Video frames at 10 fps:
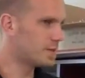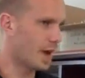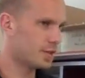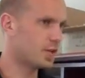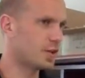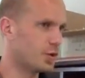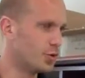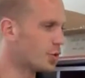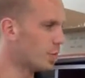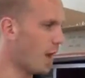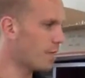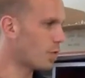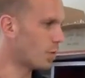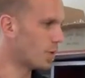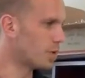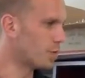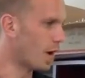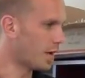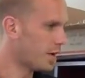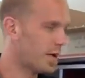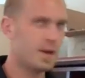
is actually a neutral platform when you run